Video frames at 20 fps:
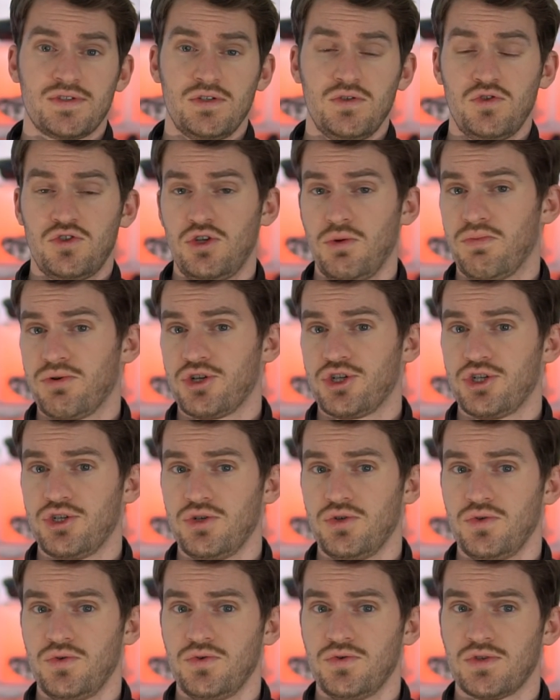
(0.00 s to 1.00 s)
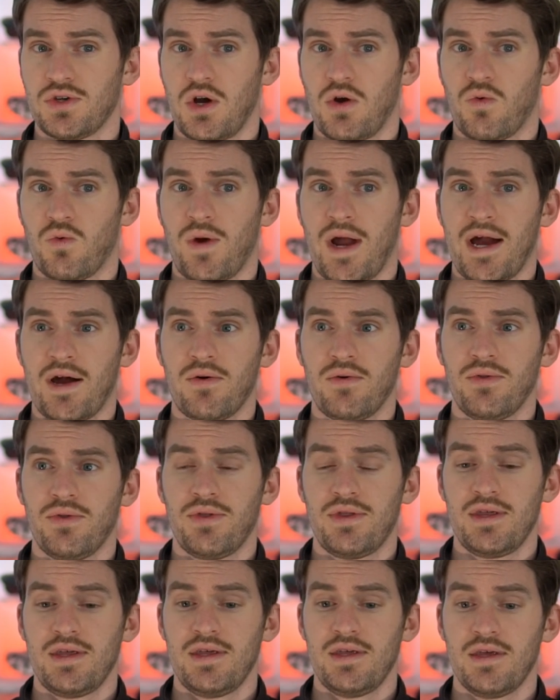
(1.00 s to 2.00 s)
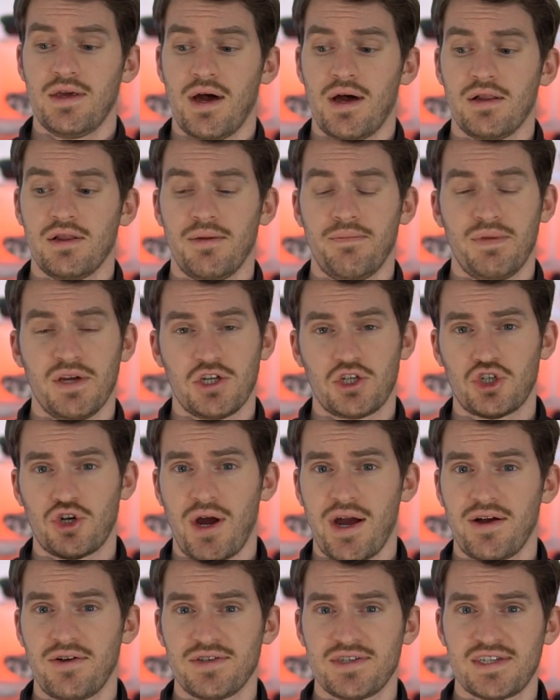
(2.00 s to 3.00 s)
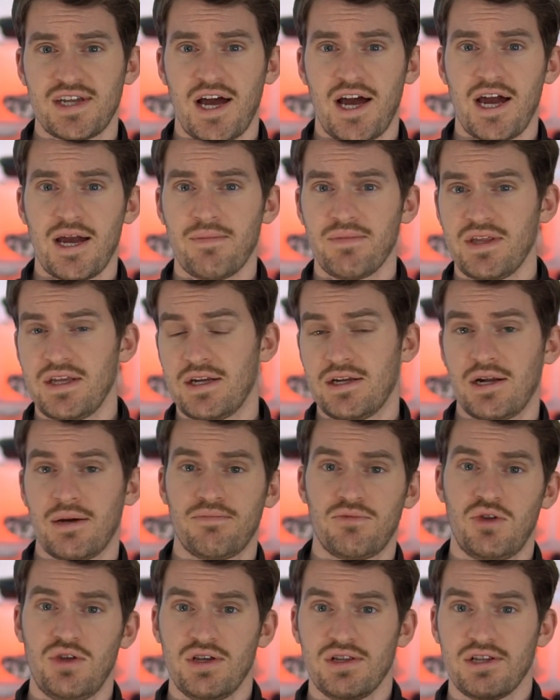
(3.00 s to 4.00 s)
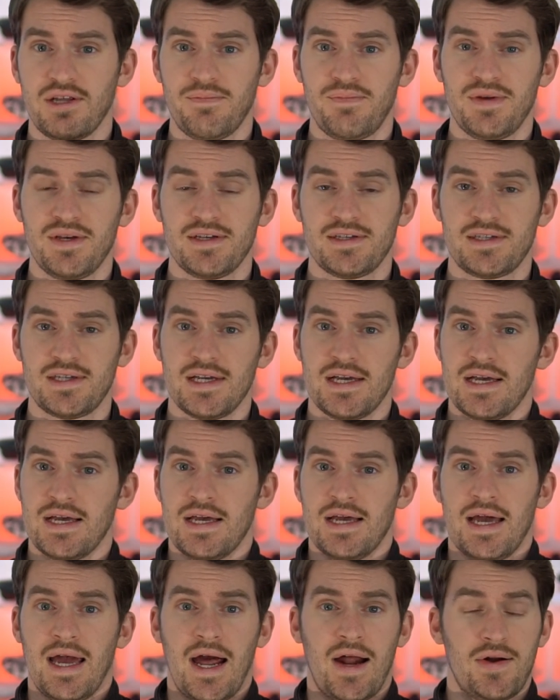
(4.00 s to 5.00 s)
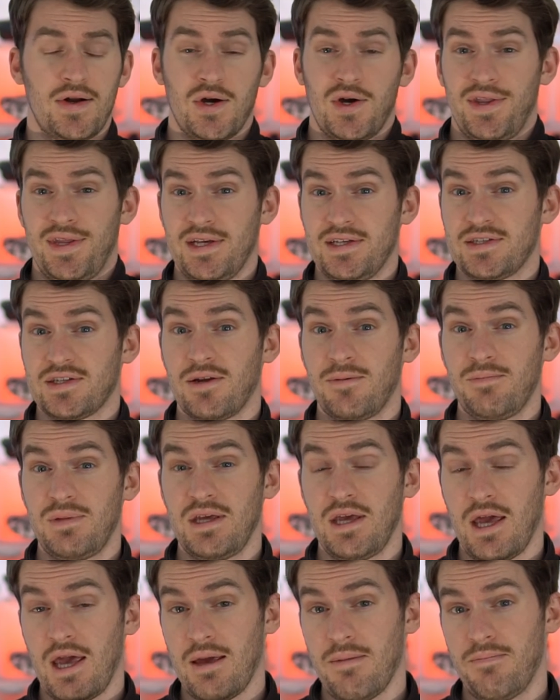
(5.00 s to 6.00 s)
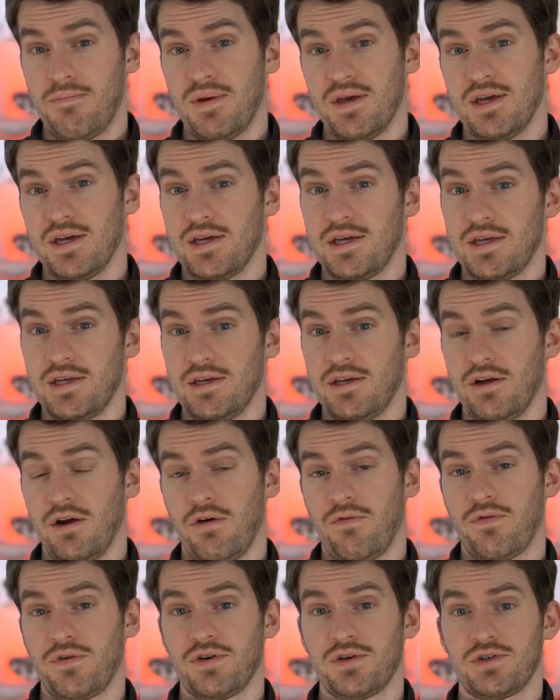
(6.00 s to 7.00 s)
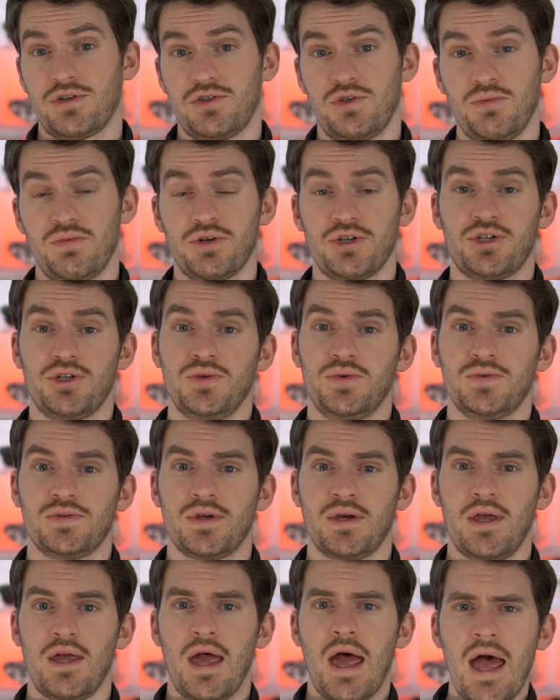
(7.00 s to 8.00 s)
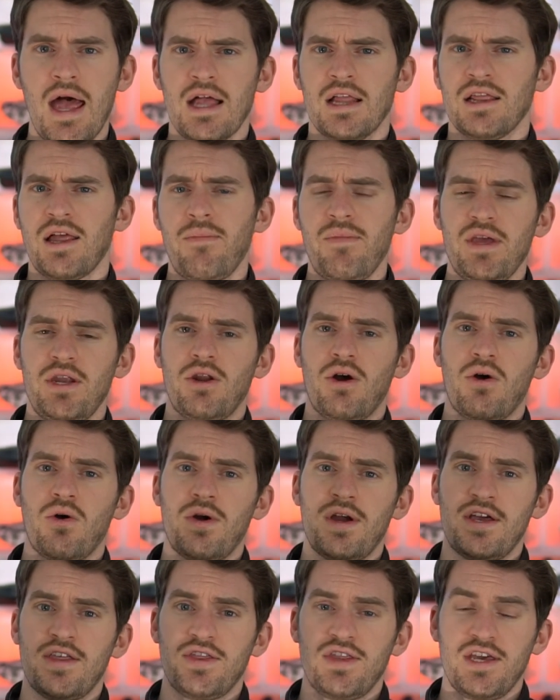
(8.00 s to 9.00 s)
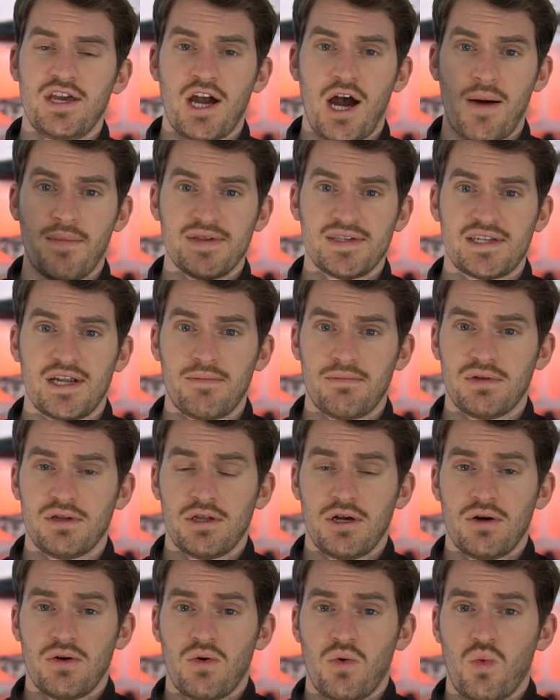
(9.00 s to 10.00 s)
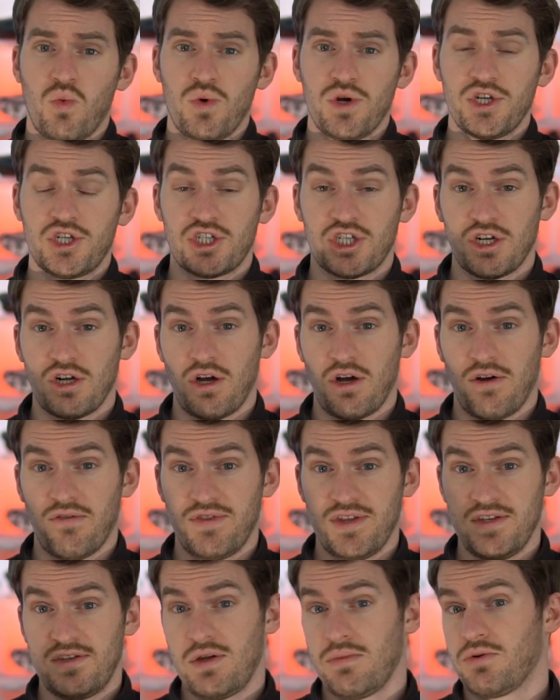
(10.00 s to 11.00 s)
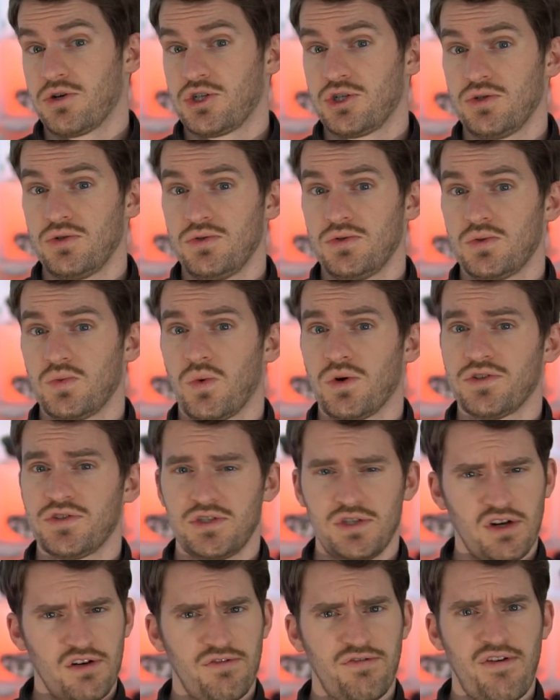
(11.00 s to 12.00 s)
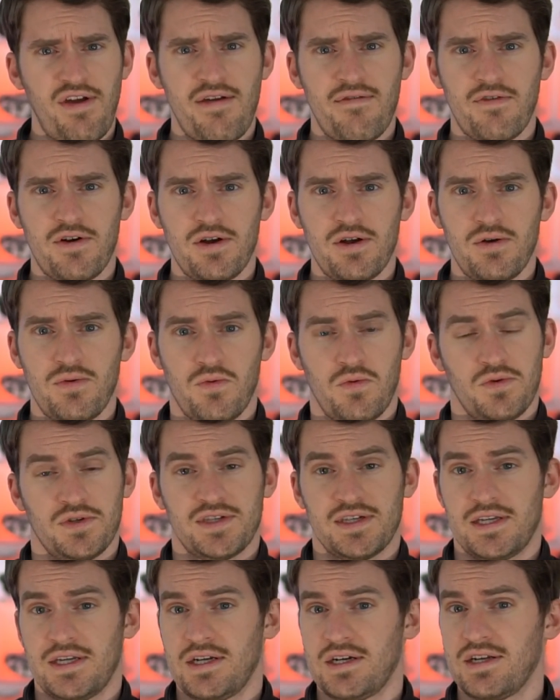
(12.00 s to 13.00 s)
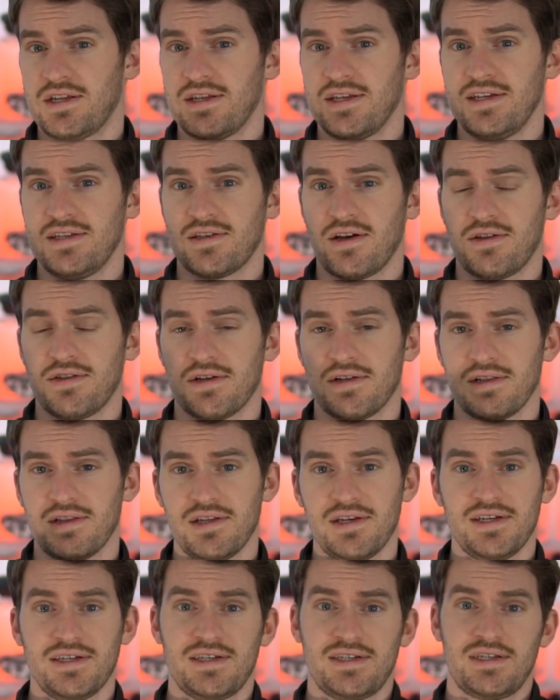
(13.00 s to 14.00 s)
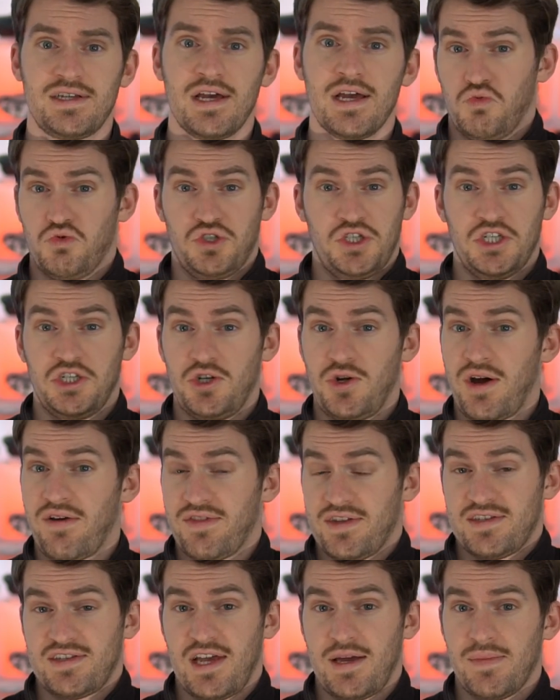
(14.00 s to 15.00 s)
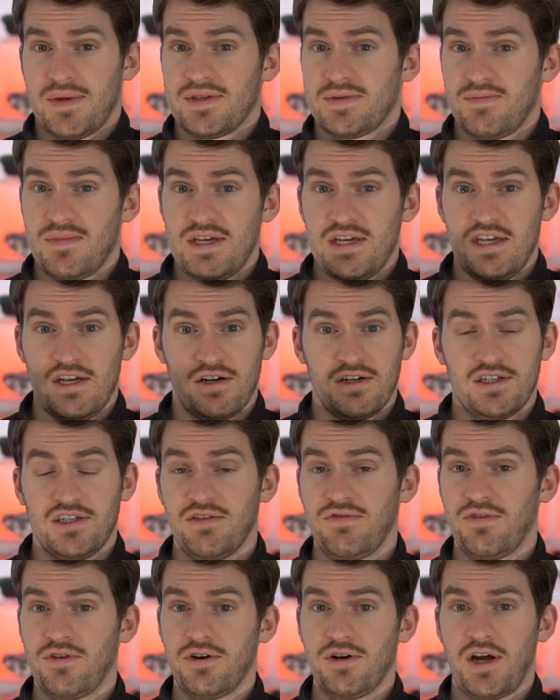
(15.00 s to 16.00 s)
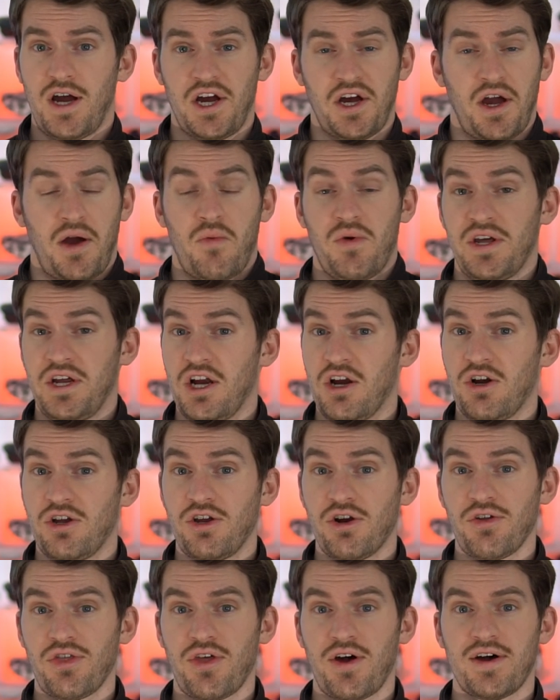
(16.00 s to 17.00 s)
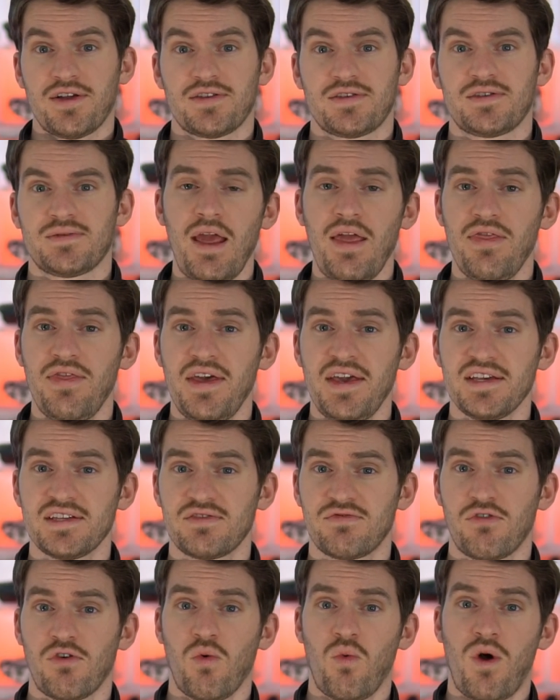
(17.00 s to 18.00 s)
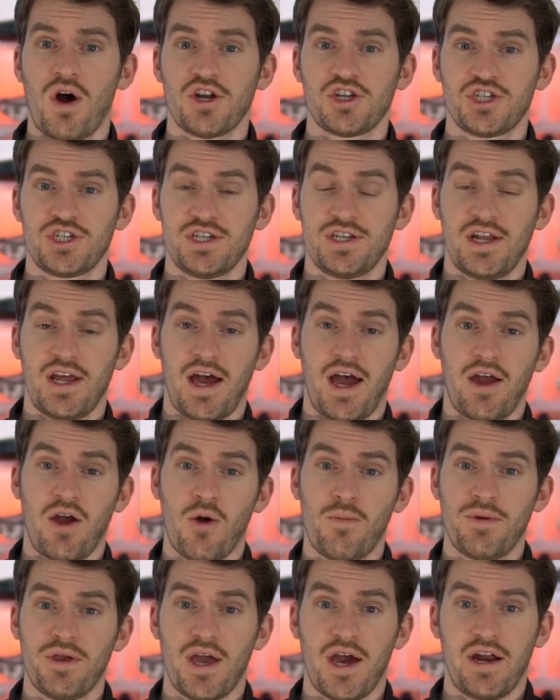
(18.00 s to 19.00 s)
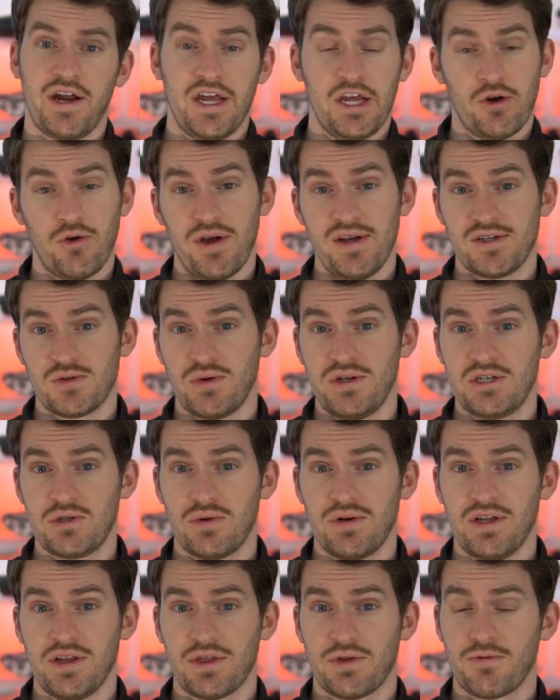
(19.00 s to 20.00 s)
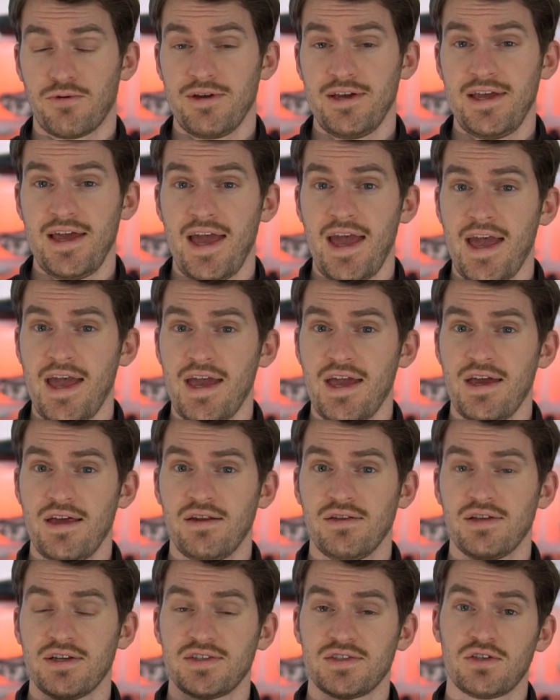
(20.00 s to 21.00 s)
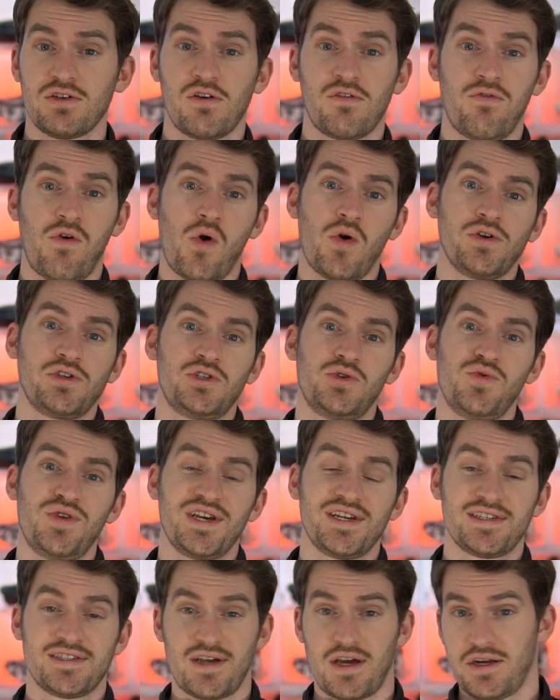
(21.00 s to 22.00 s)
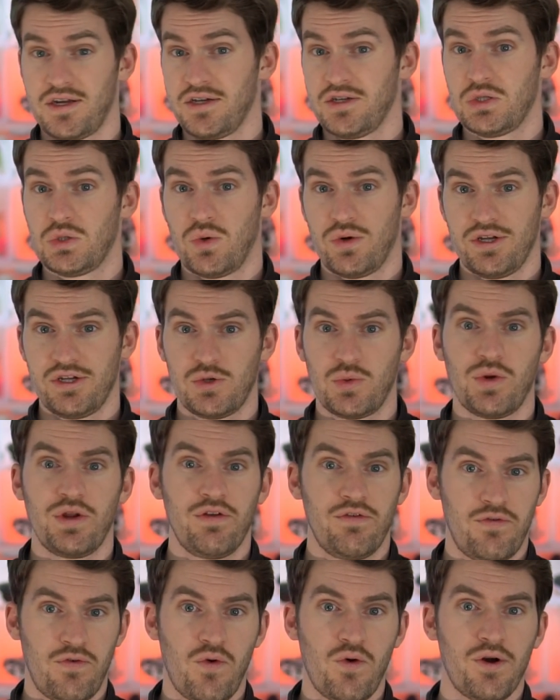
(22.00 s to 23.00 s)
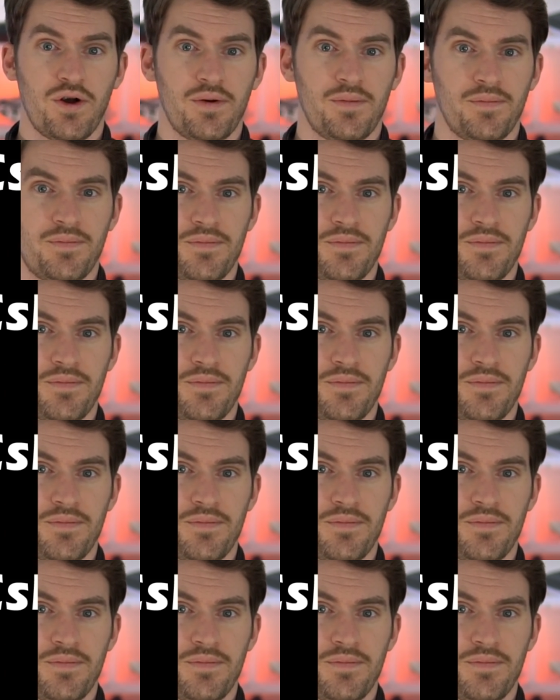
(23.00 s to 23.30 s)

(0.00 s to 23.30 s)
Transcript: new super shoes around the Olympic trials time leading up to the Olympics. I don't know, I think it's going to be a big year for super shoes. Let me know in the comments down below which of these super shoes was your favorite. Was it none of these on the list? Did you have the same as me or differ? I want to hear your thoughts. Thanks for watching. I hope you had a great 2023, and let's look forward to an exciting 2024.